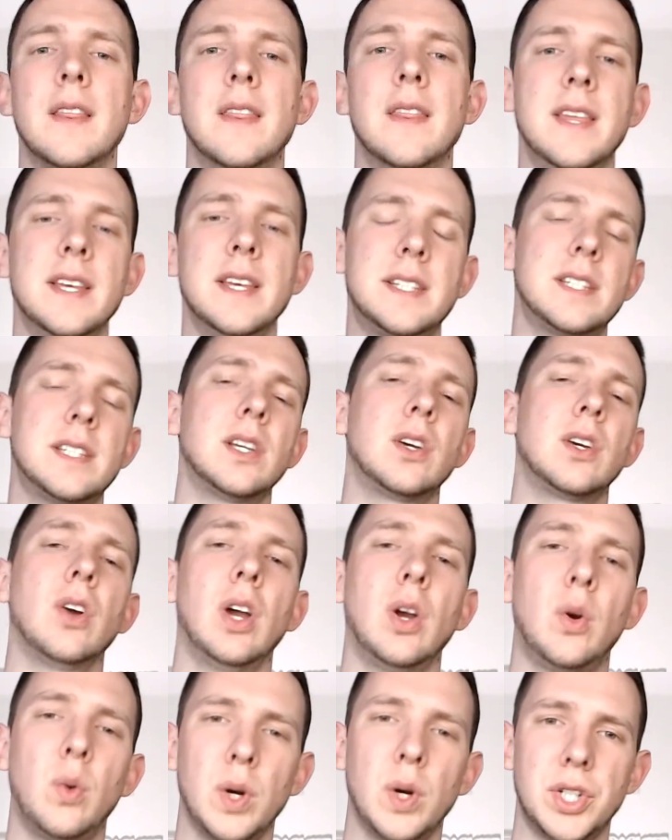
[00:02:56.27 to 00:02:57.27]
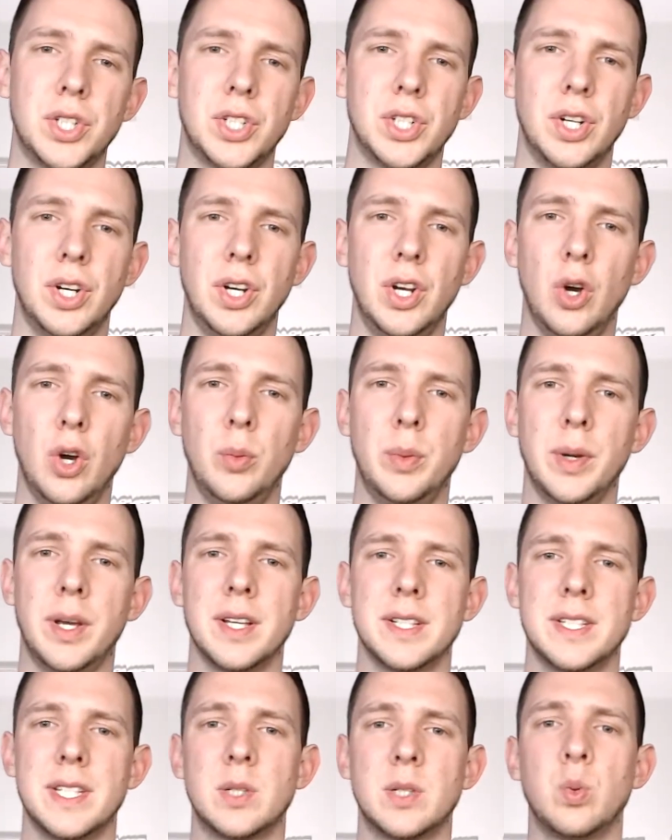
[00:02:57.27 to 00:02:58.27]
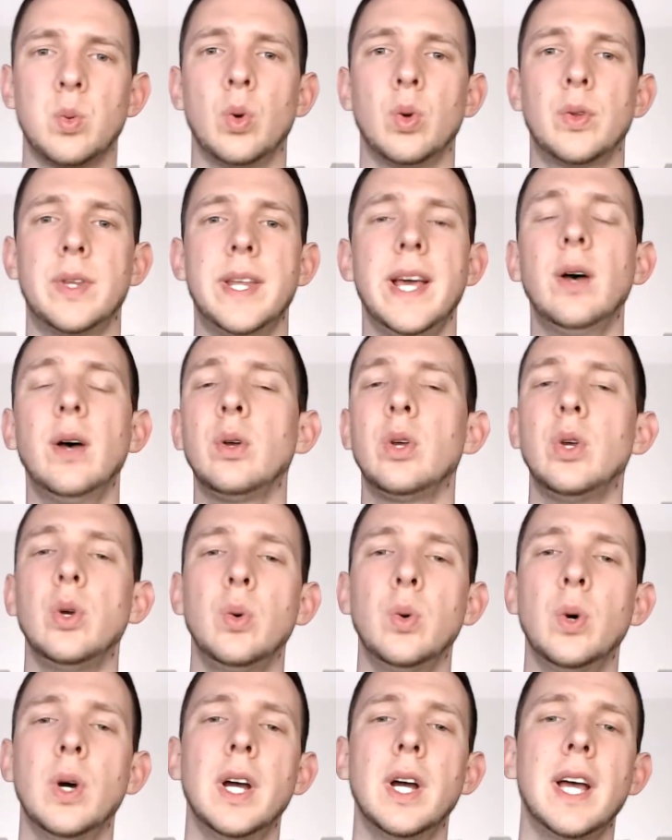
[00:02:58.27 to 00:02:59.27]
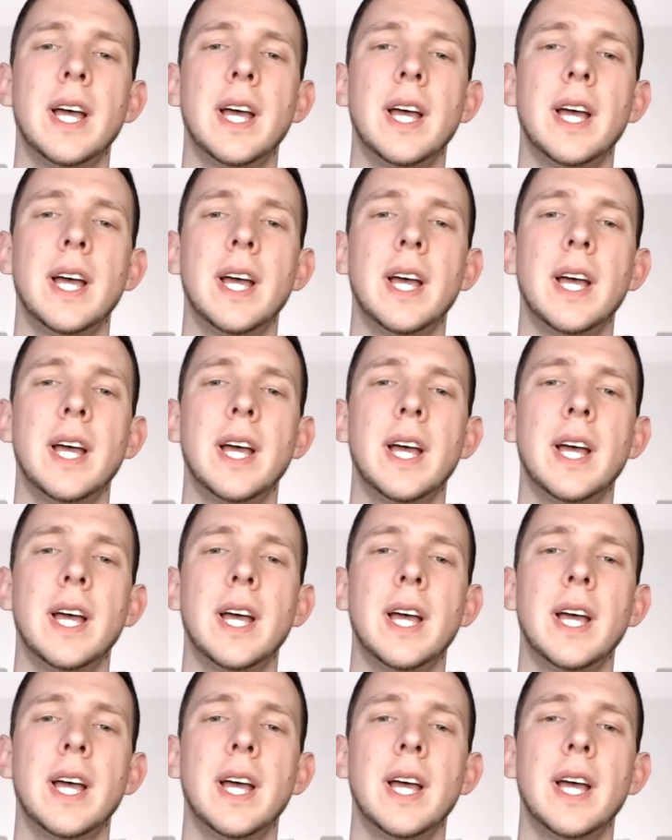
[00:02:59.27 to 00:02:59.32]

This is a great question to know, because this will tell you,